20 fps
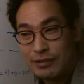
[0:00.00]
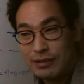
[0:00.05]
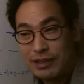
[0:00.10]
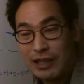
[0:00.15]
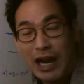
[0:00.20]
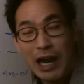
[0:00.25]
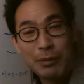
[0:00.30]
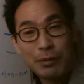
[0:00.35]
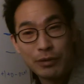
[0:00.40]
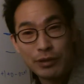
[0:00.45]

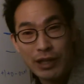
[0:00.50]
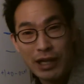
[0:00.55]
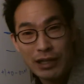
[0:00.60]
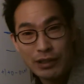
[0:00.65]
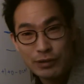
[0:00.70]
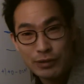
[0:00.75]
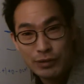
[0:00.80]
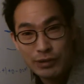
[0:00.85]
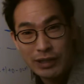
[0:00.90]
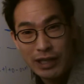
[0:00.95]
carbon
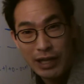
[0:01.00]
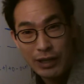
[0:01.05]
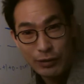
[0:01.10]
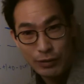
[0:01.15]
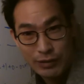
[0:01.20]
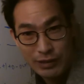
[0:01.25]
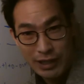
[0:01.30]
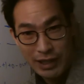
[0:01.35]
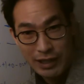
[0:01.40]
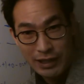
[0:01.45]

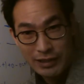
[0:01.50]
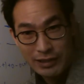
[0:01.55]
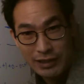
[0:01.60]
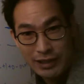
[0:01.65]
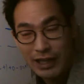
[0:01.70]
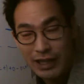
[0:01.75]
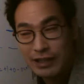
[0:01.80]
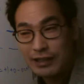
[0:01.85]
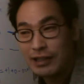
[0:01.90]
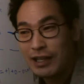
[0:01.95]
dioxide
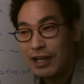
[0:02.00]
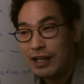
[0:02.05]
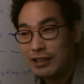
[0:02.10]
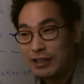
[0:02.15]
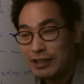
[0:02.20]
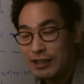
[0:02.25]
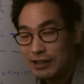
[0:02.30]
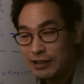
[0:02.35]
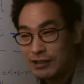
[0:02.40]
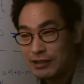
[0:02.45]
and they
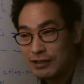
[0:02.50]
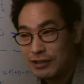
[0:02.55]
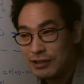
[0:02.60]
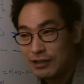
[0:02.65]
need